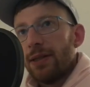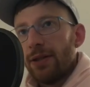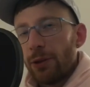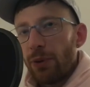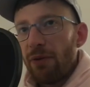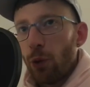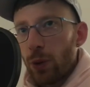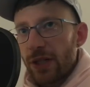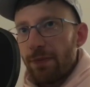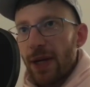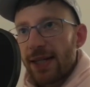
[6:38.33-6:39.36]
The gravel
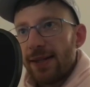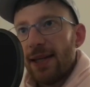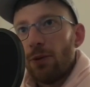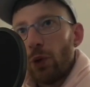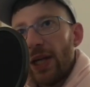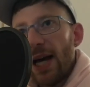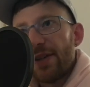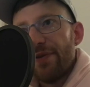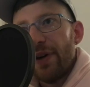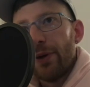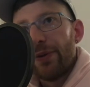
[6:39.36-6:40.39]
was mixed in with the
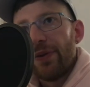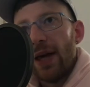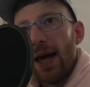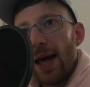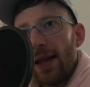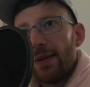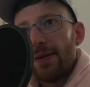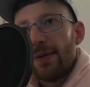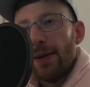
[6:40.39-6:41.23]
asphalt and